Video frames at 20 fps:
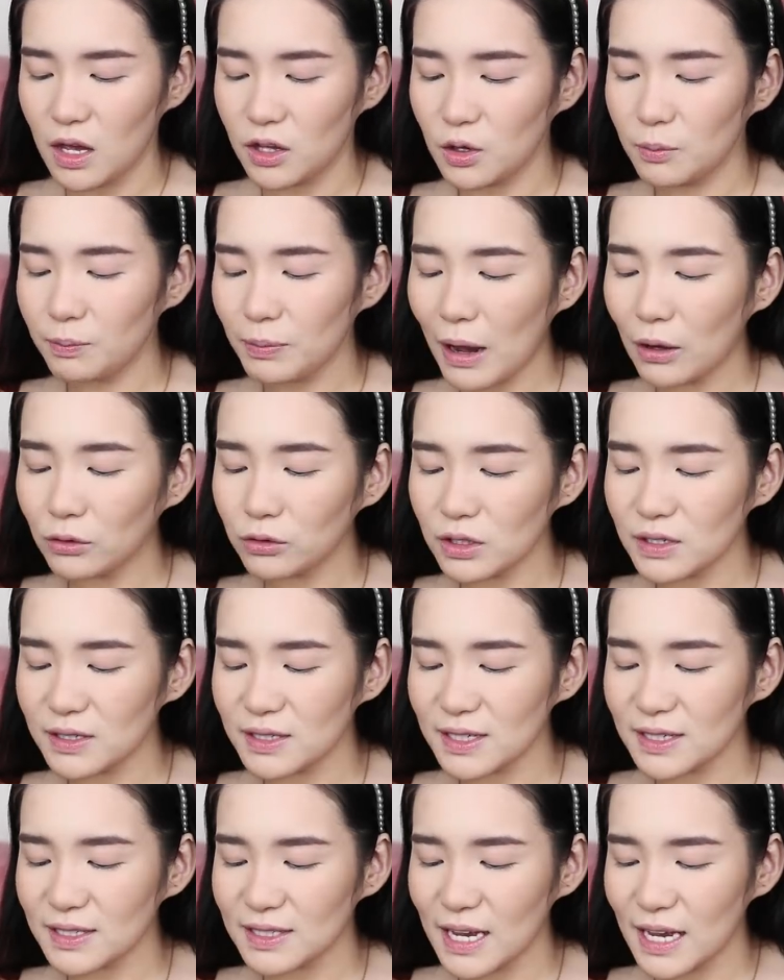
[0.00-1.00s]
Yung powder
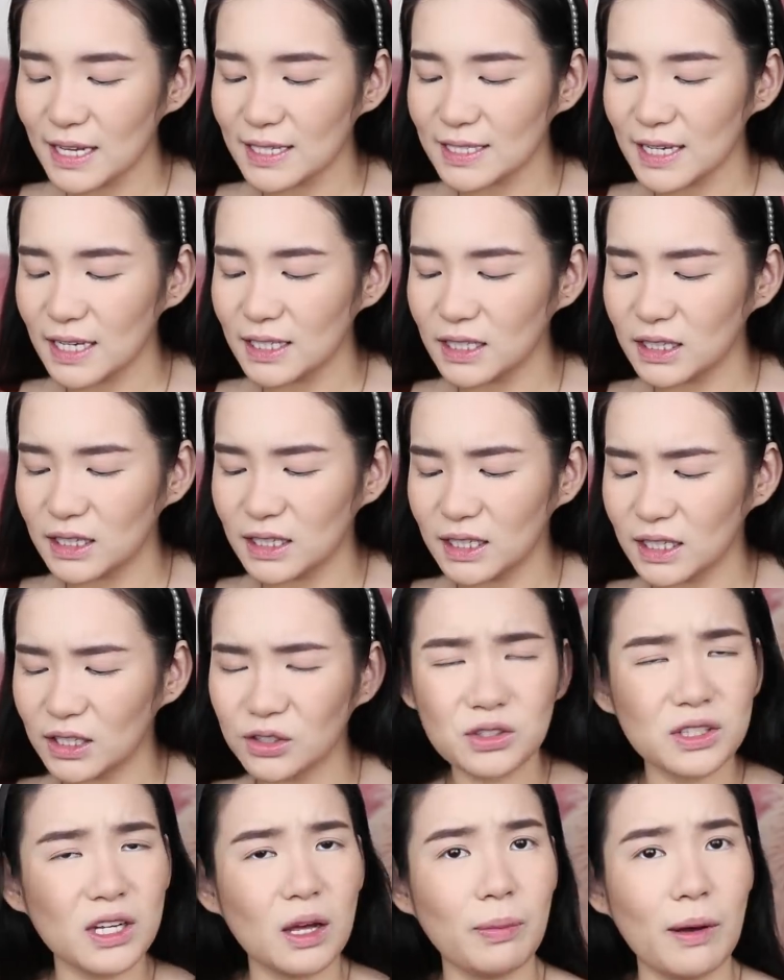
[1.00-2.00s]
ng Sansan, hindi
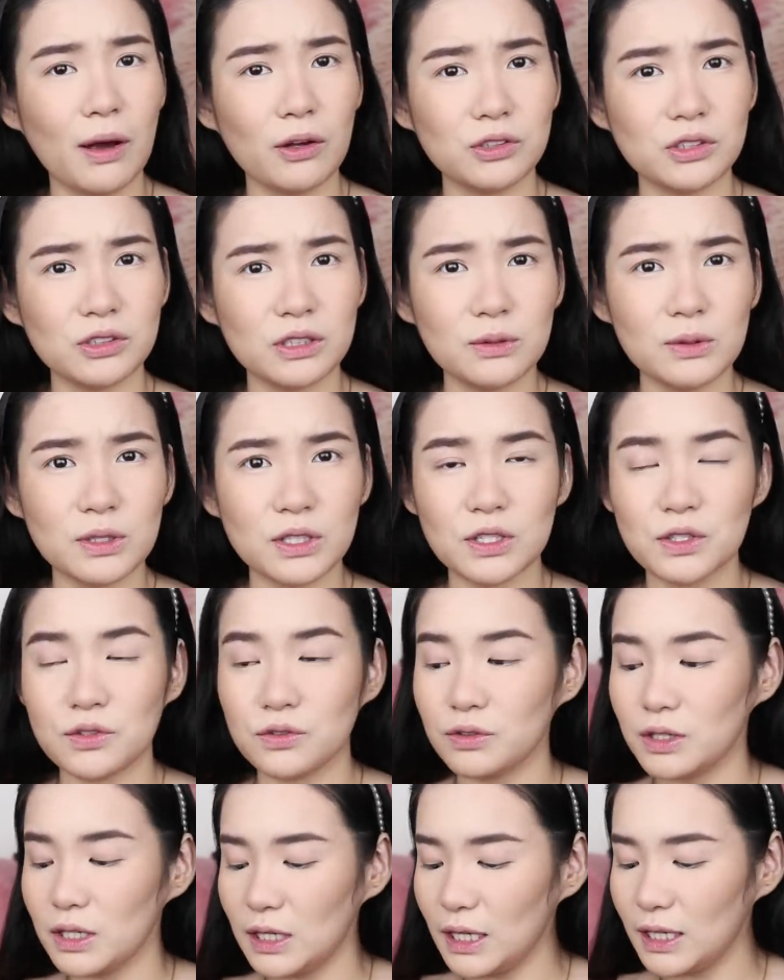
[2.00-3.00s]
ganun ka-powdery, which is
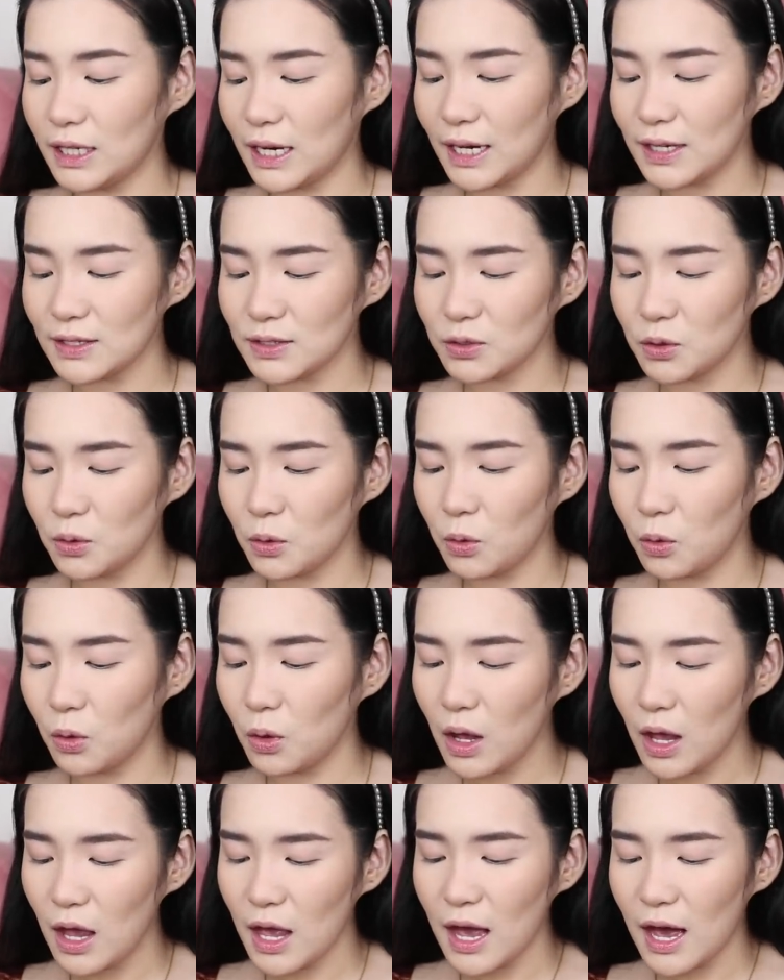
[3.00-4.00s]
really nice kung
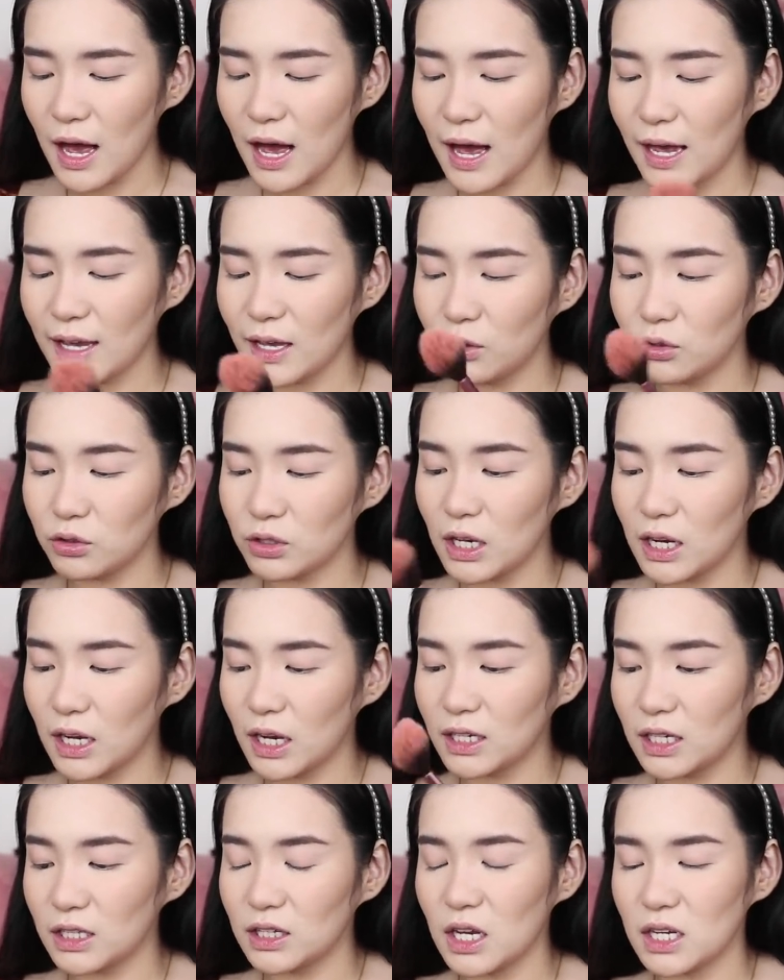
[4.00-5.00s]
ayaw niyo
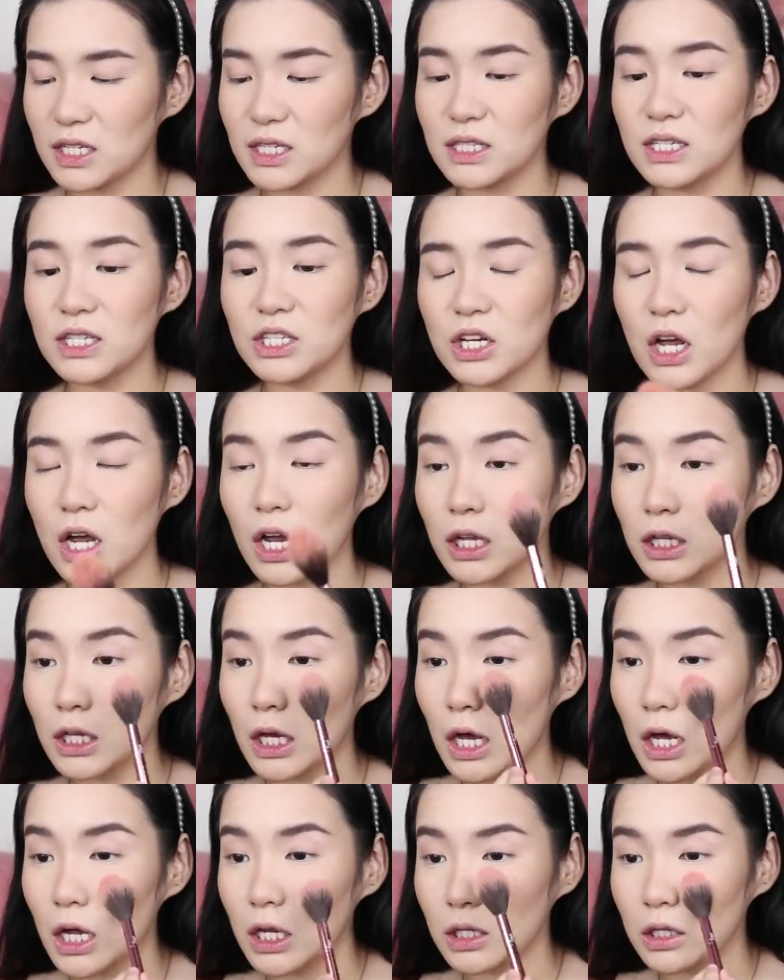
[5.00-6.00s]
talaga na dusty siya,
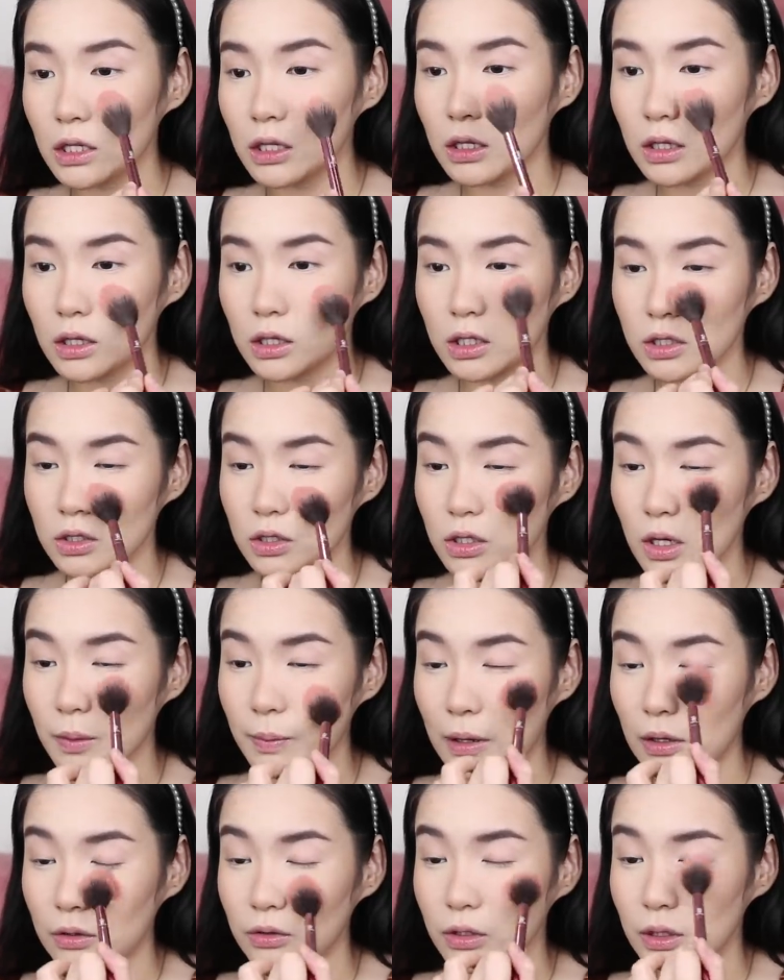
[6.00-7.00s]
ganyan. These are not
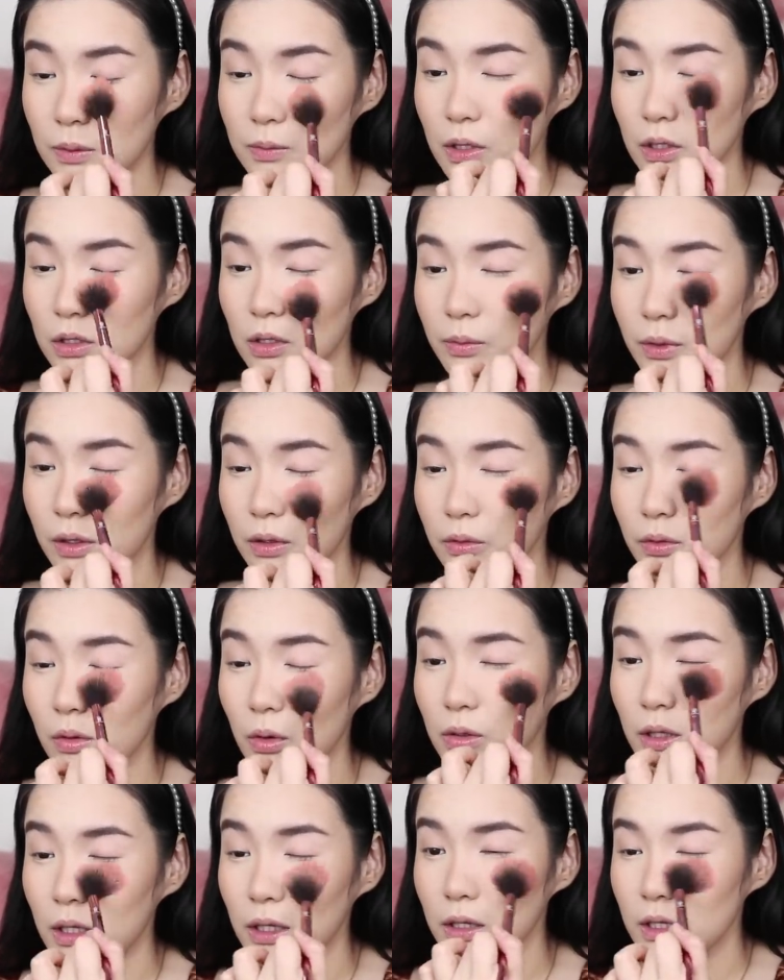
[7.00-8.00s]
powdery. I'm gonna be
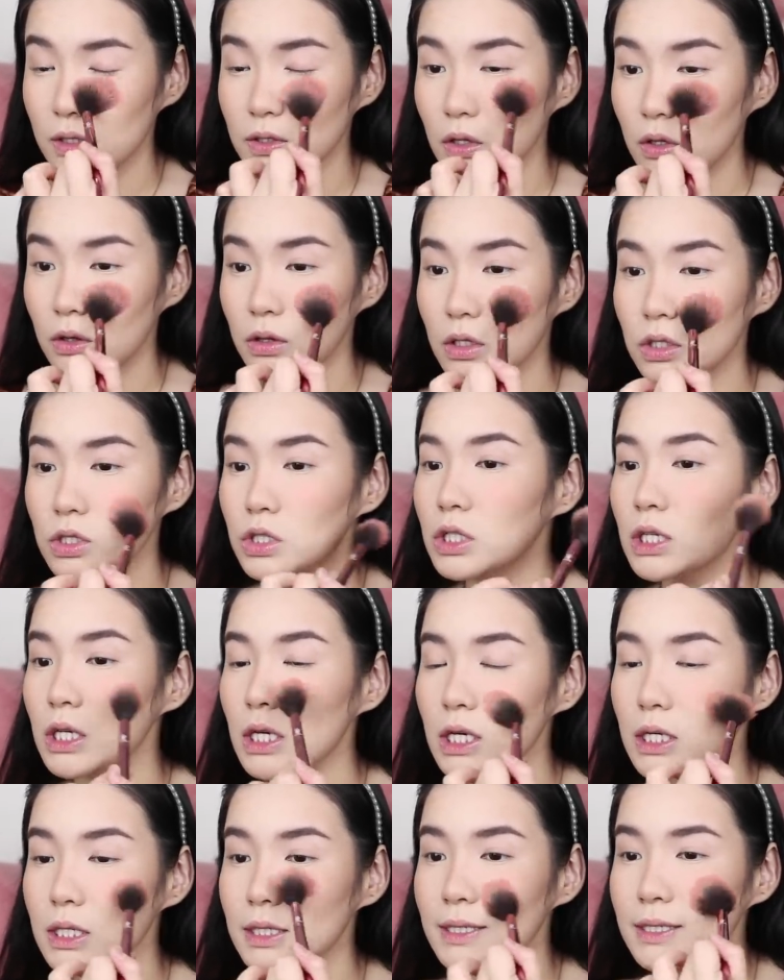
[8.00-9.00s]
rolling this on the
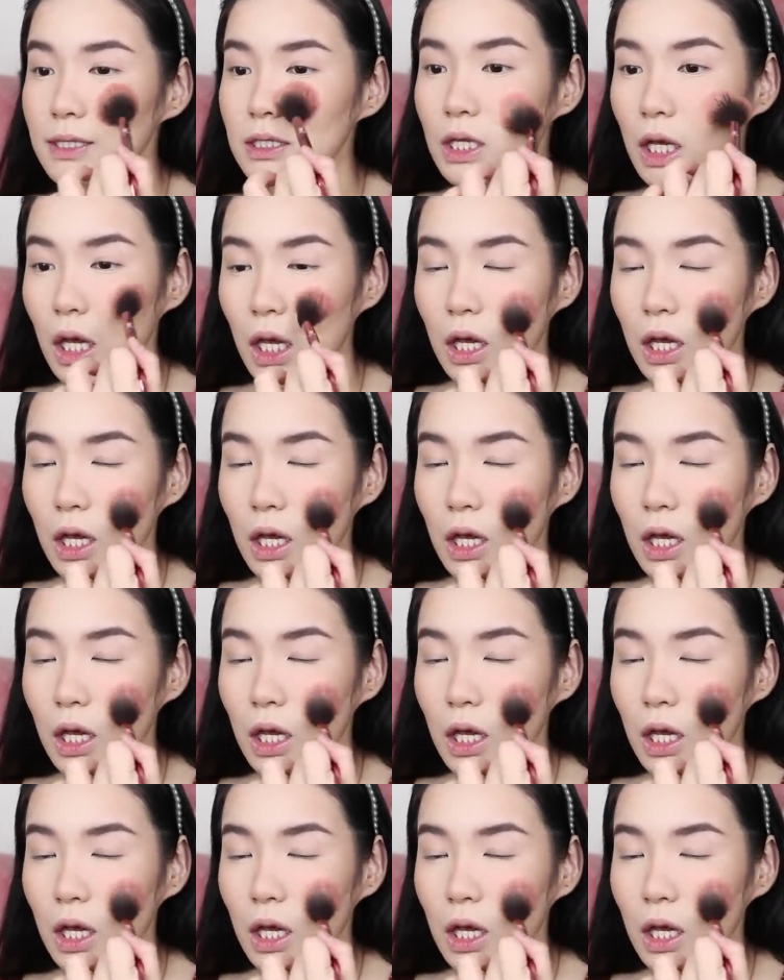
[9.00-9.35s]
cheeks.